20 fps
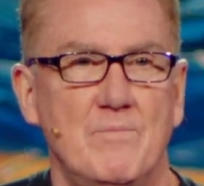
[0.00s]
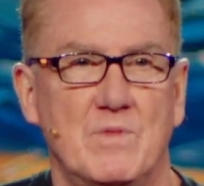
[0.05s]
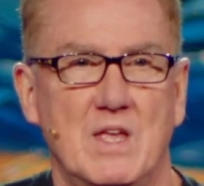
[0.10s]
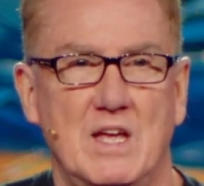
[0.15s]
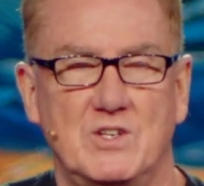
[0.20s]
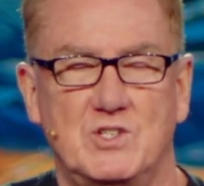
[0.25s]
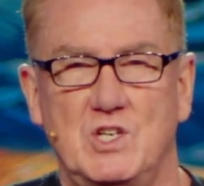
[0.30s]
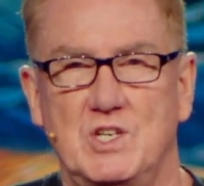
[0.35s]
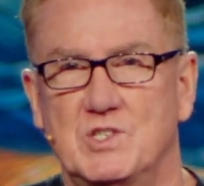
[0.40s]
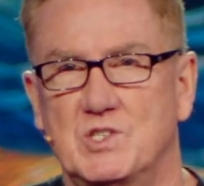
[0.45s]

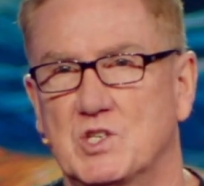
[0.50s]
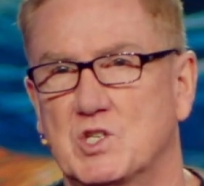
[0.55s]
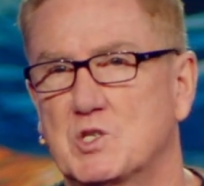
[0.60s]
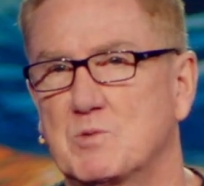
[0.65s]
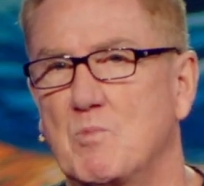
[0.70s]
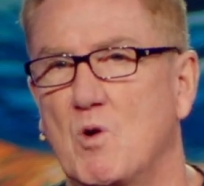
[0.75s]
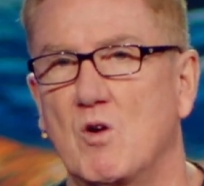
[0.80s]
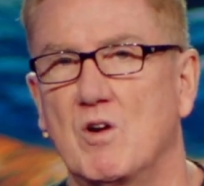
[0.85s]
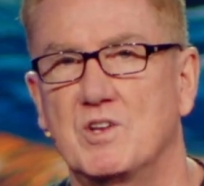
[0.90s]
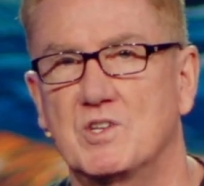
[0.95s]
and she's the
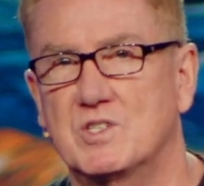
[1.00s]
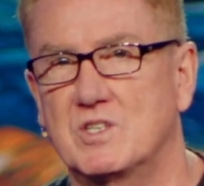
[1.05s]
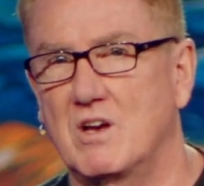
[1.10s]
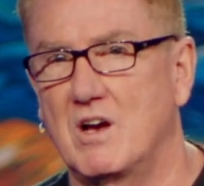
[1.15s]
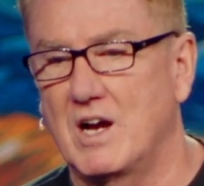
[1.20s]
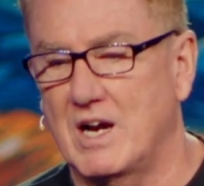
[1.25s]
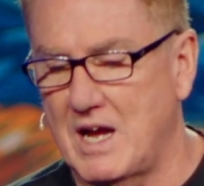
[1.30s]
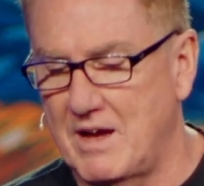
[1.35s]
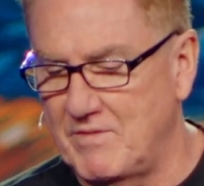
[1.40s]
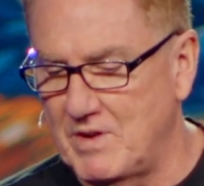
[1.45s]
smartest
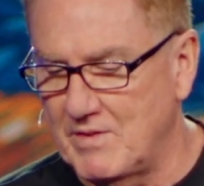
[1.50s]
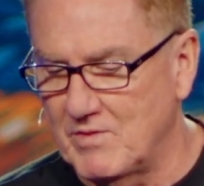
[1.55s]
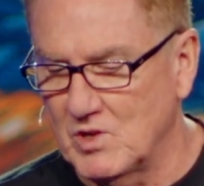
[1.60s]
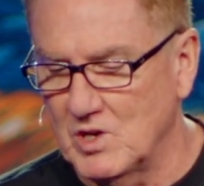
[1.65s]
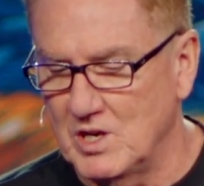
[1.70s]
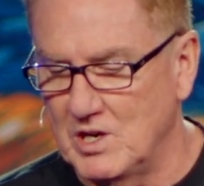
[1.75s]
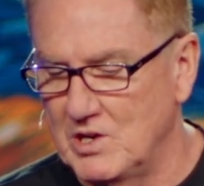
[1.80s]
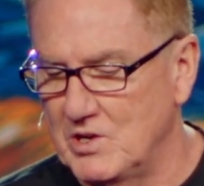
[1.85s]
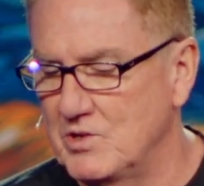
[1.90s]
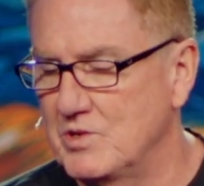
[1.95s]
dog I've
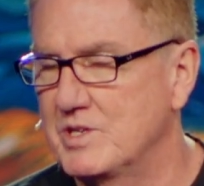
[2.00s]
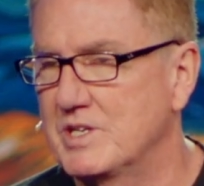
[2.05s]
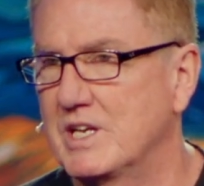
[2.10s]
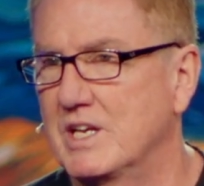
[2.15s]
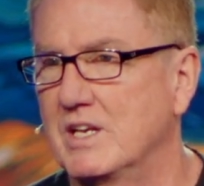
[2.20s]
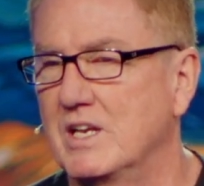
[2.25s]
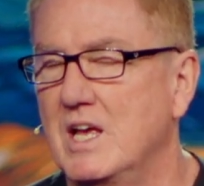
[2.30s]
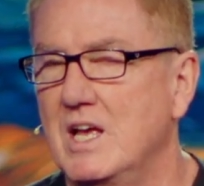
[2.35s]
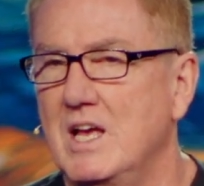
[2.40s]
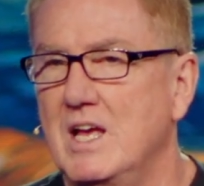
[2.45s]
ever owned,
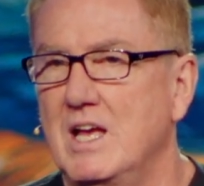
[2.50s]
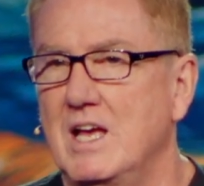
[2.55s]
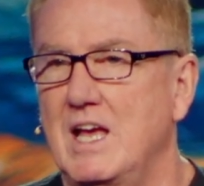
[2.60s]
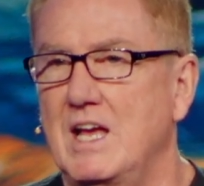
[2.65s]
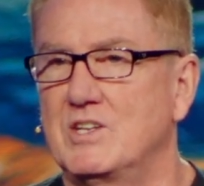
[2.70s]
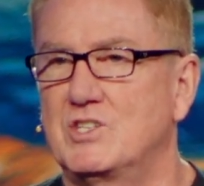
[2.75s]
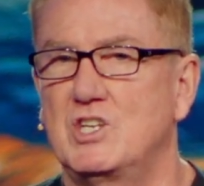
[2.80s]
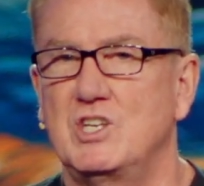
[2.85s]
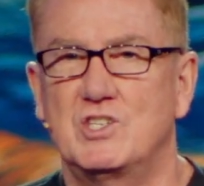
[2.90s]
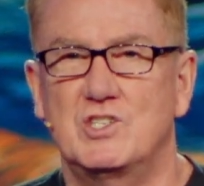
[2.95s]

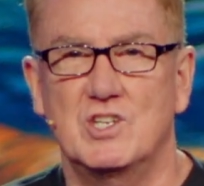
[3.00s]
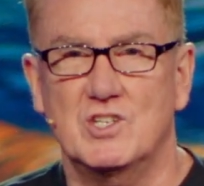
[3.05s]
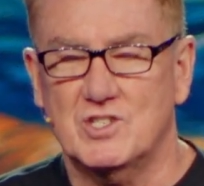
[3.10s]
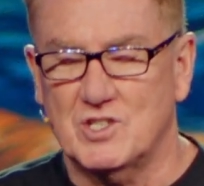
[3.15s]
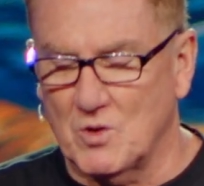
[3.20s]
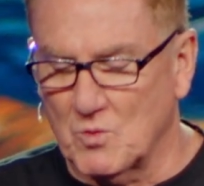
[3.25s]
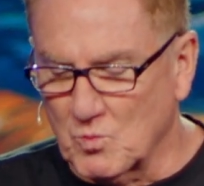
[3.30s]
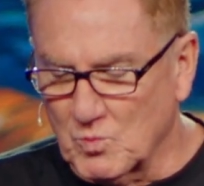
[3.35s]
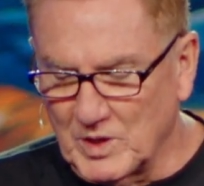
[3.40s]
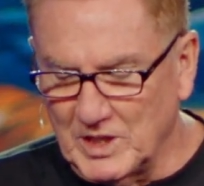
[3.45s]
and she's just
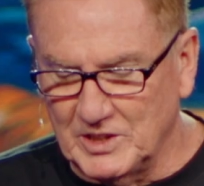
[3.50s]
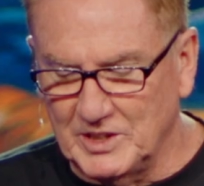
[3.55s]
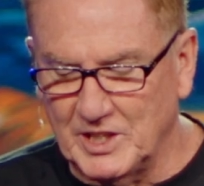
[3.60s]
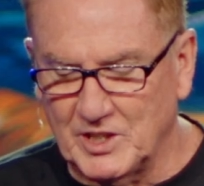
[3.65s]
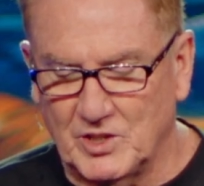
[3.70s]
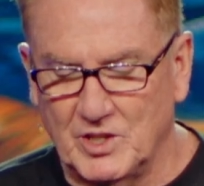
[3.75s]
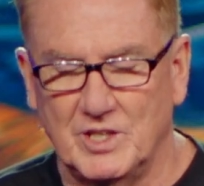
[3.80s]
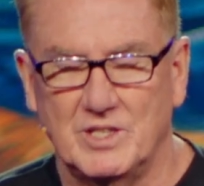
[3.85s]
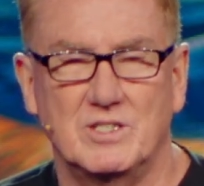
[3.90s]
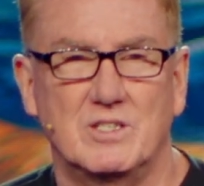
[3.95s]
a really
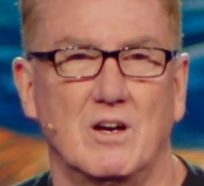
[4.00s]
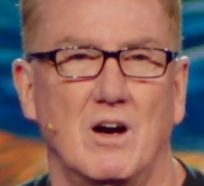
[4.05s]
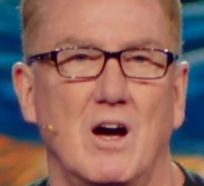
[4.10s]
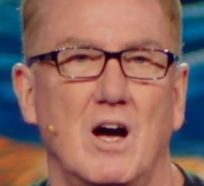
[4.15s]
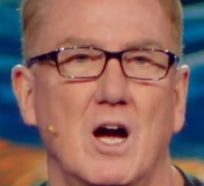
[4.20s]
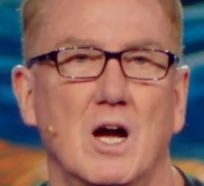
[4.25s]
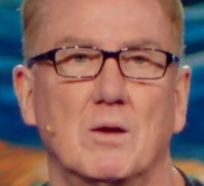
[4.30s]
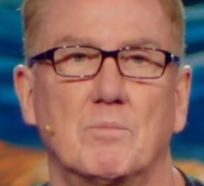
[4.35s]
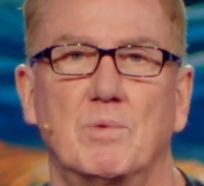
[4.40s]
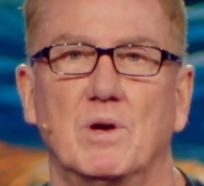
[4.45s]
good
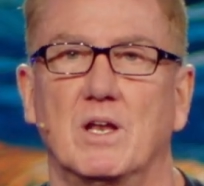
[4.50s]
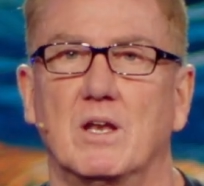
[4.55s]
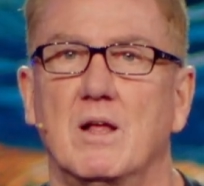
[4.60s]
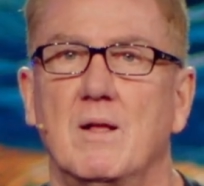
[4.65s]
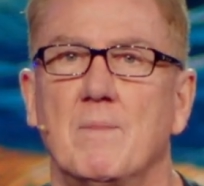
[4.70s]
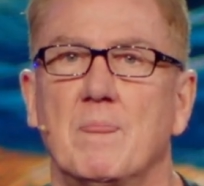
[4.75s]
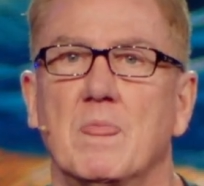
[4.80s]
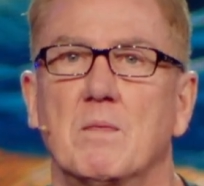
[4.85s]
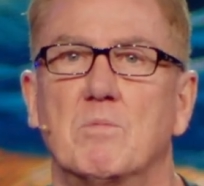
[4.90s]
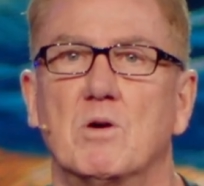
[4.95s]
dog, but
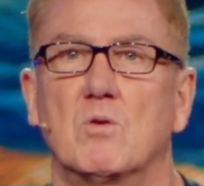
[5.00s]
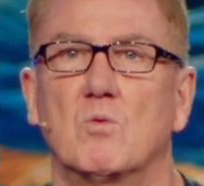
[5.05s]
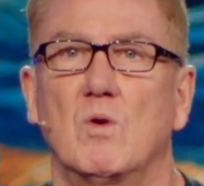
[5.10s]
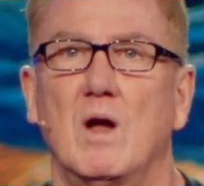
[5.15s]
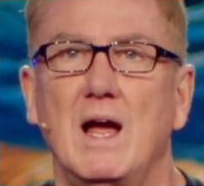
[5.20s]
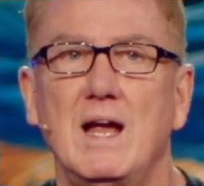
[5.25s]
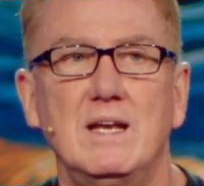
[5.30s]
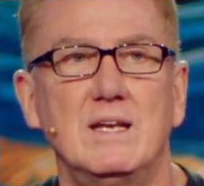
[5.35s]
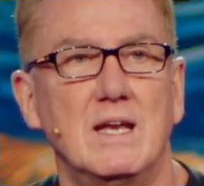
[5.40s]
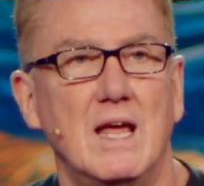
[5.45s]

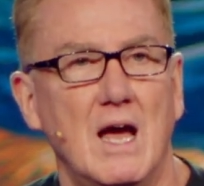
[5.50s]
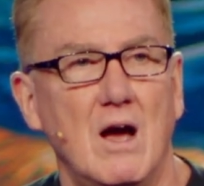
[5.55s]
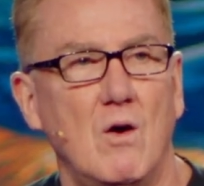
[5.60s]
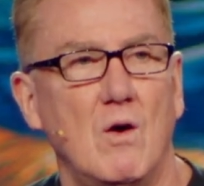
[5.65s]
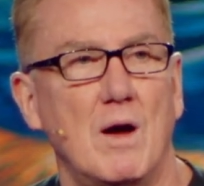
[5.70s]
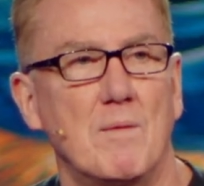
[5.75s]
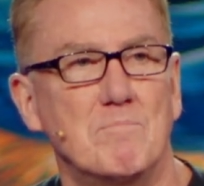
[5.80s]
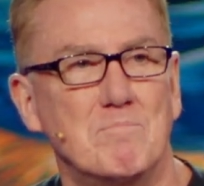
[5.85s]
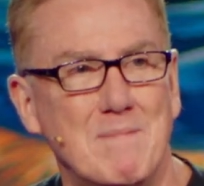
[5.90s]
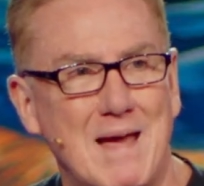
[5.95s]
right now
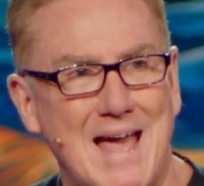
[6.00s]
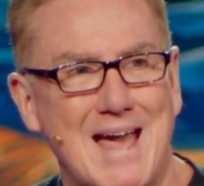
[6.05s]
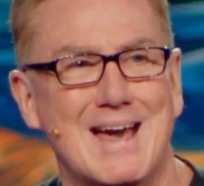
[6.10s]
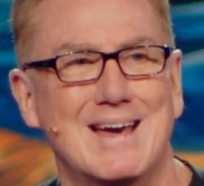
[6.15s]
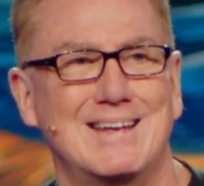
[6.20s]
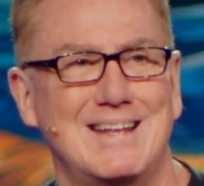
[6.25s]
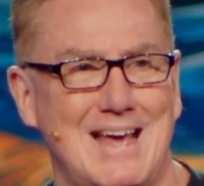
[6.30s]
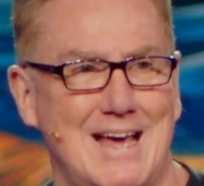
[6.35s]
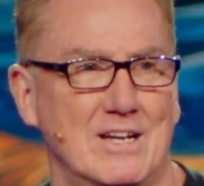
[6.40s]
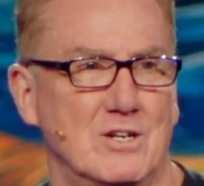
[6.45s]
I'm
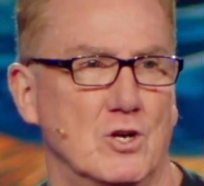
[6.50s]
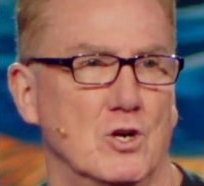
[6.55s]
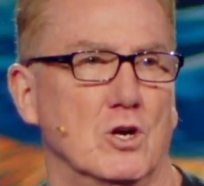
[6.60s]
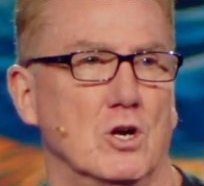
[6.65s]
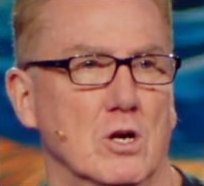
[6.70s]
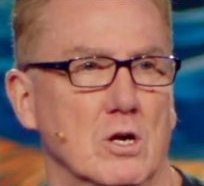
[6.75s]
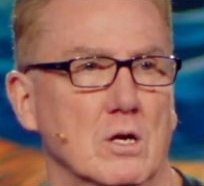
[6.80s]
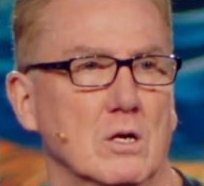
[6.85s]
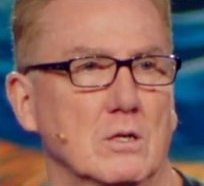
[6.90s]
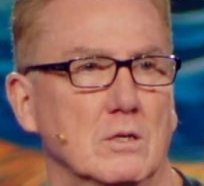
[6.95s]
mad at
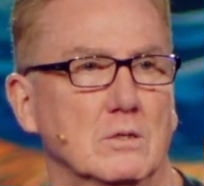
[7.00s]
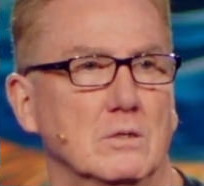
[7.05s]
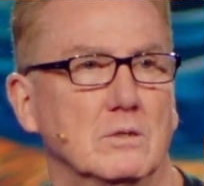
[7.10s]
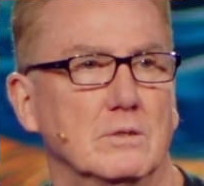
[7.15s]
her